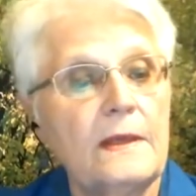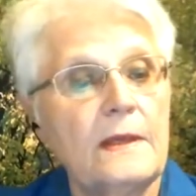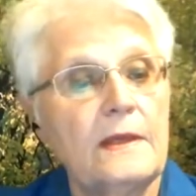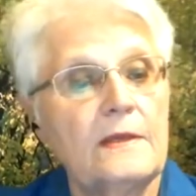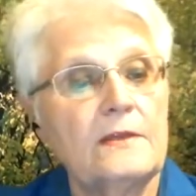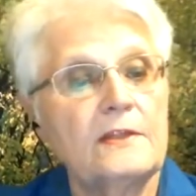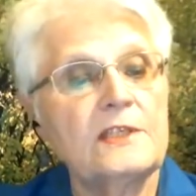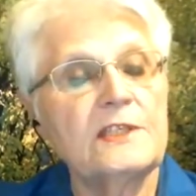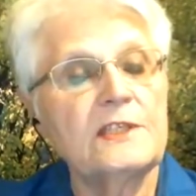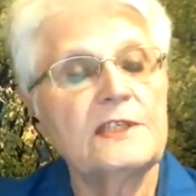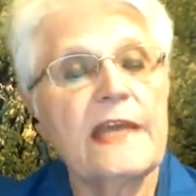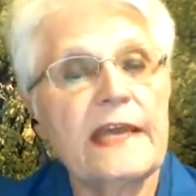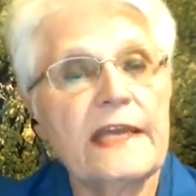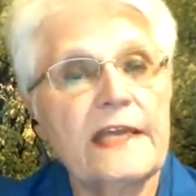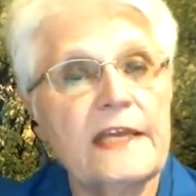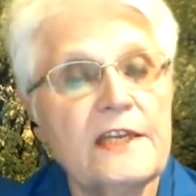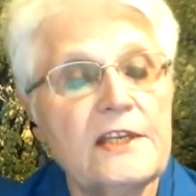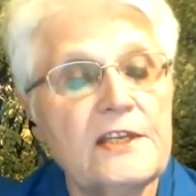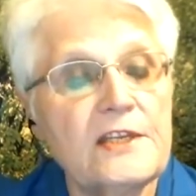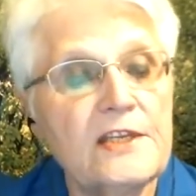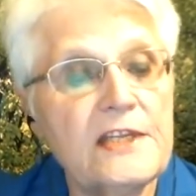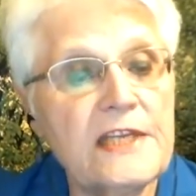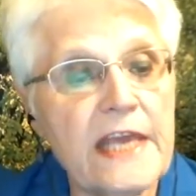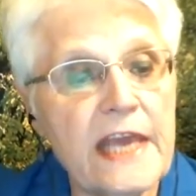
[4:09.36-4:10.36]
The
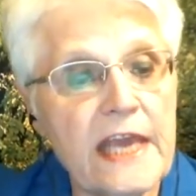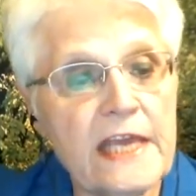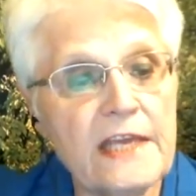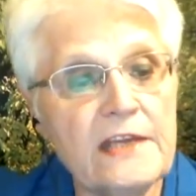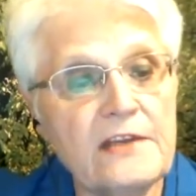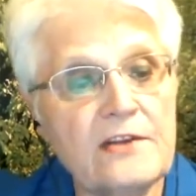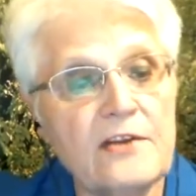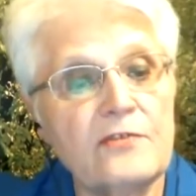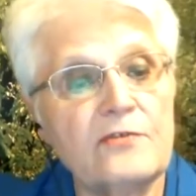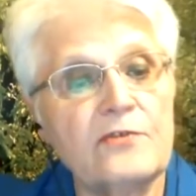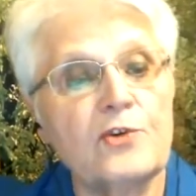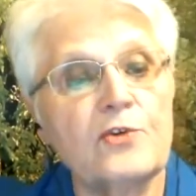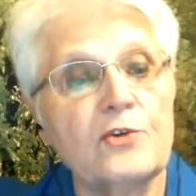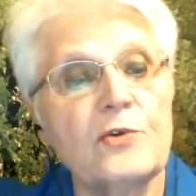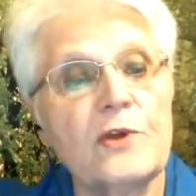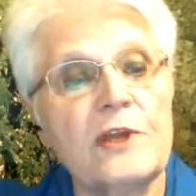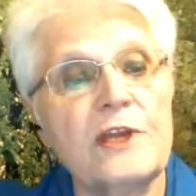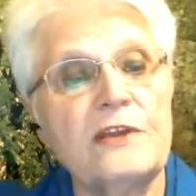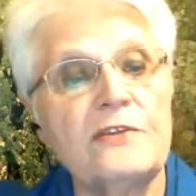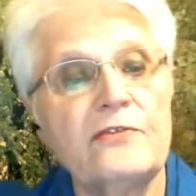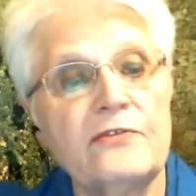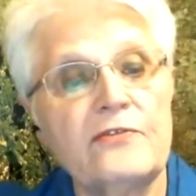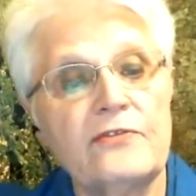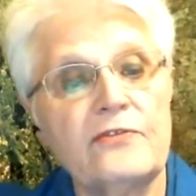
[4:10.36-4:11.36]
second gate of
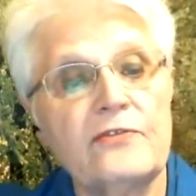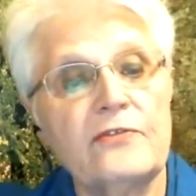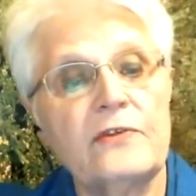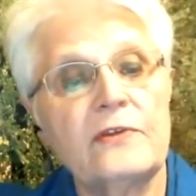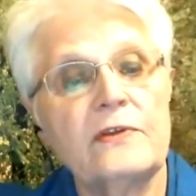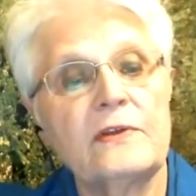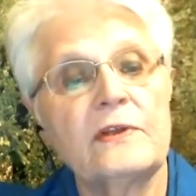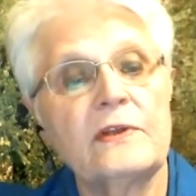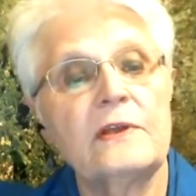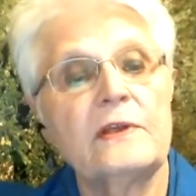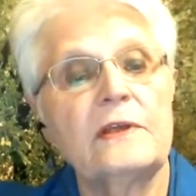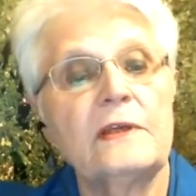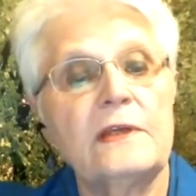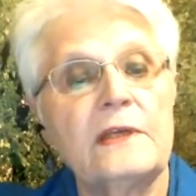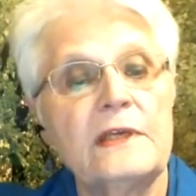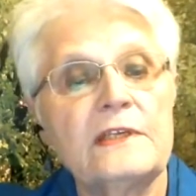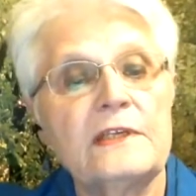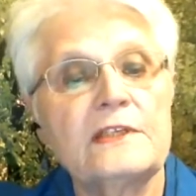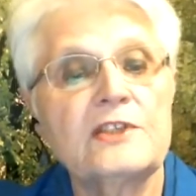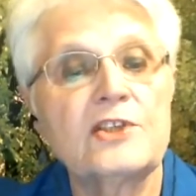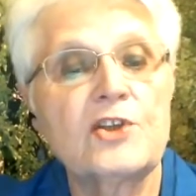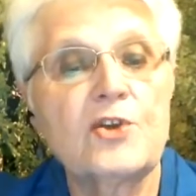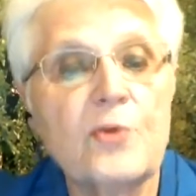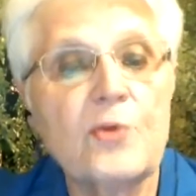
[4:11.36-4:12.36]
grief
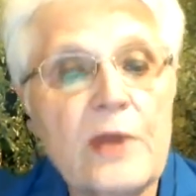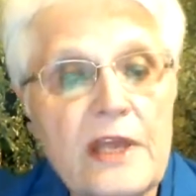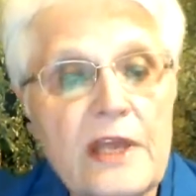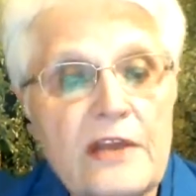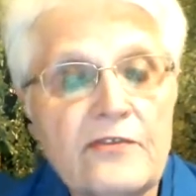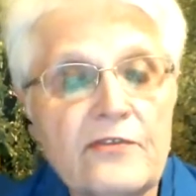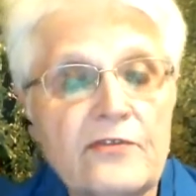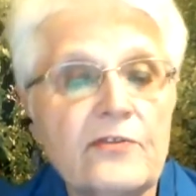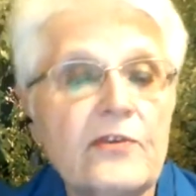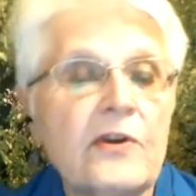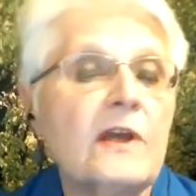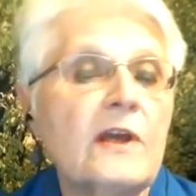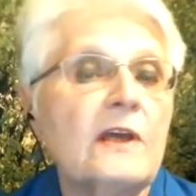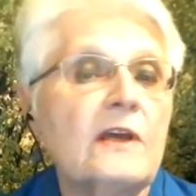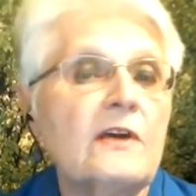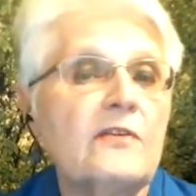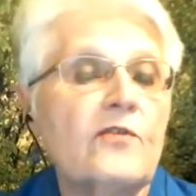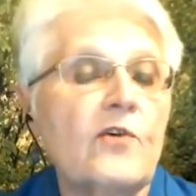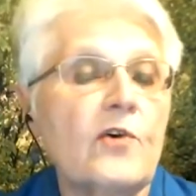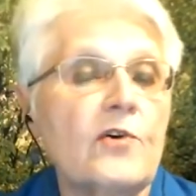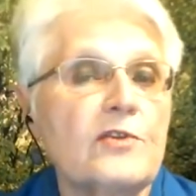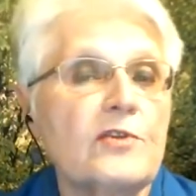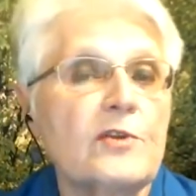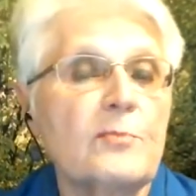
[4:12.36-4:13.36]
is grief
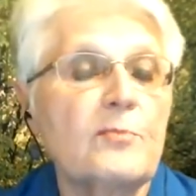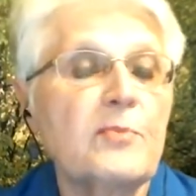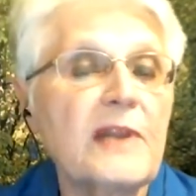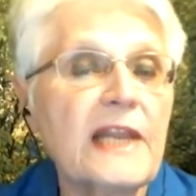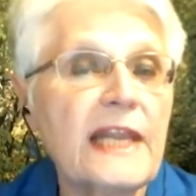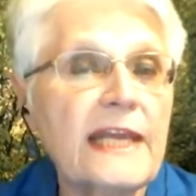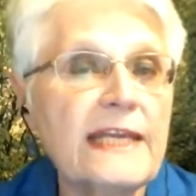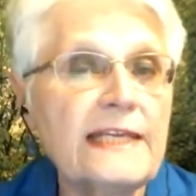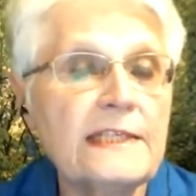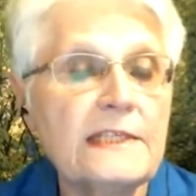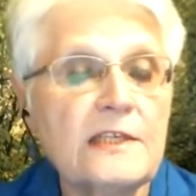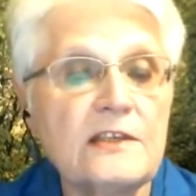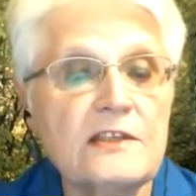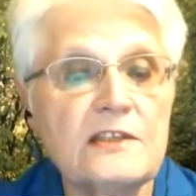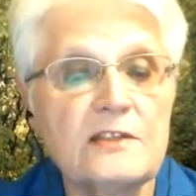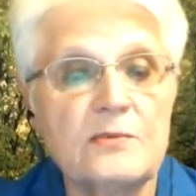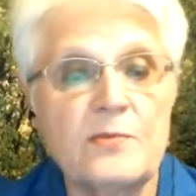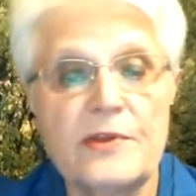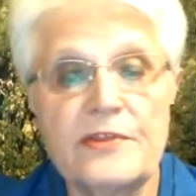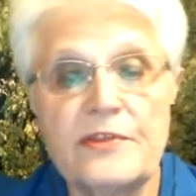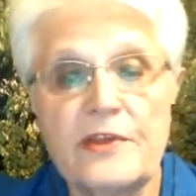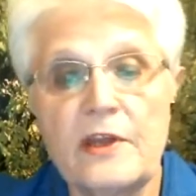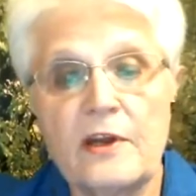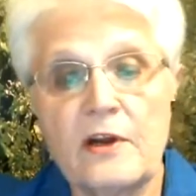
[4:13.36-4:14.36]
for the places
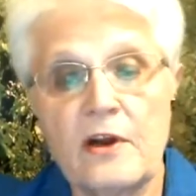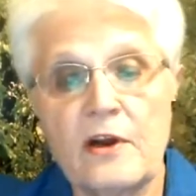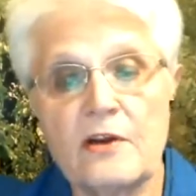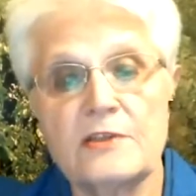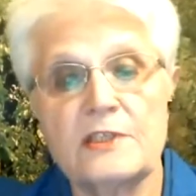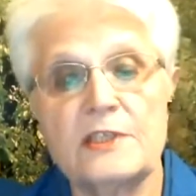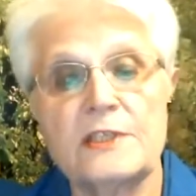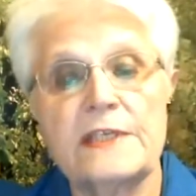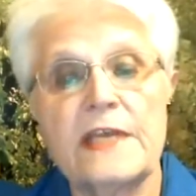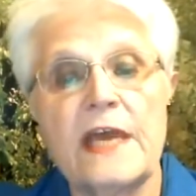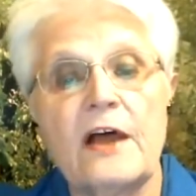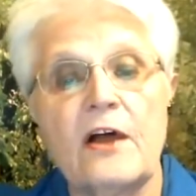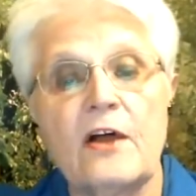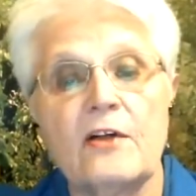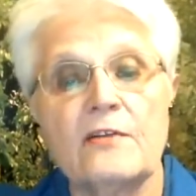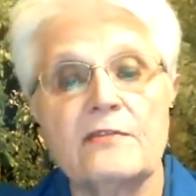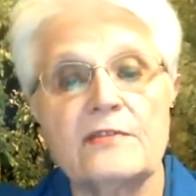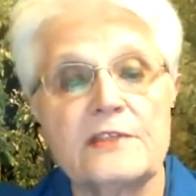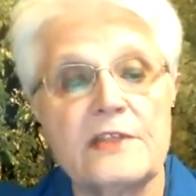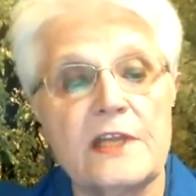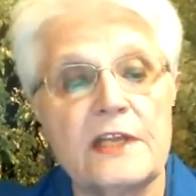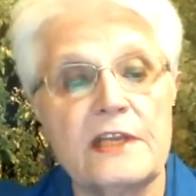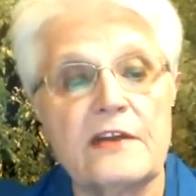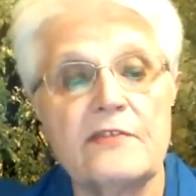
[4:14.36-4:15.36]
within
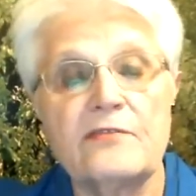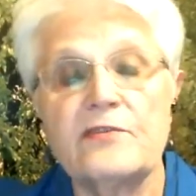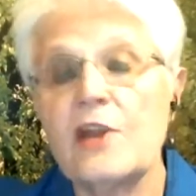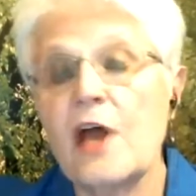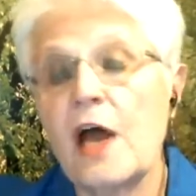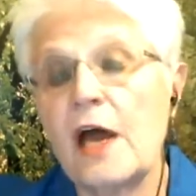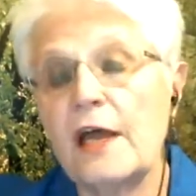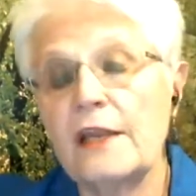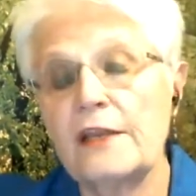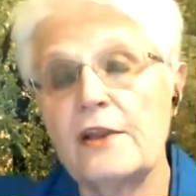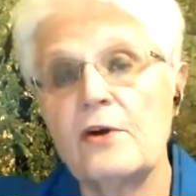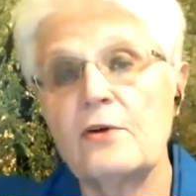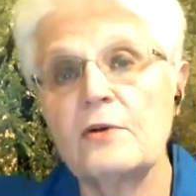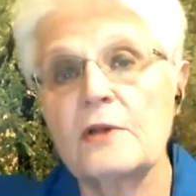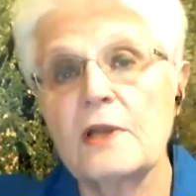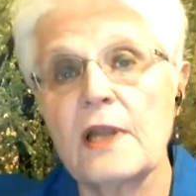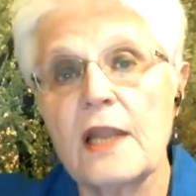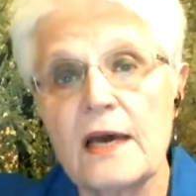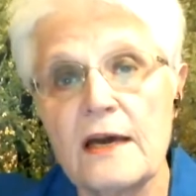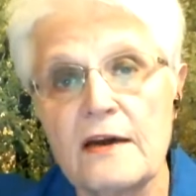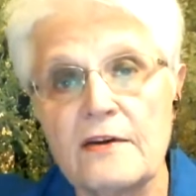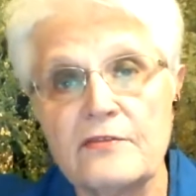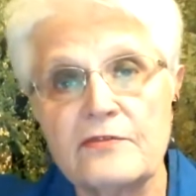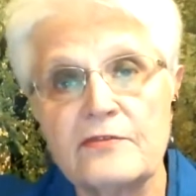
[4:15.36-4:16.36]
ourselves that have not known
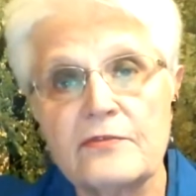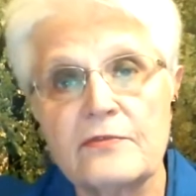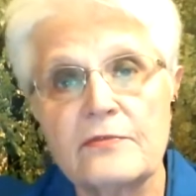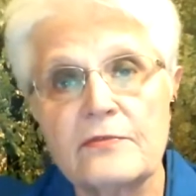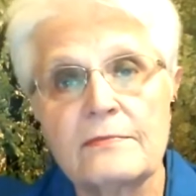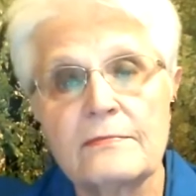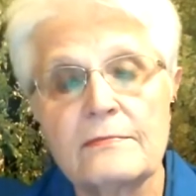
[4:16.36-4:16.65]
love.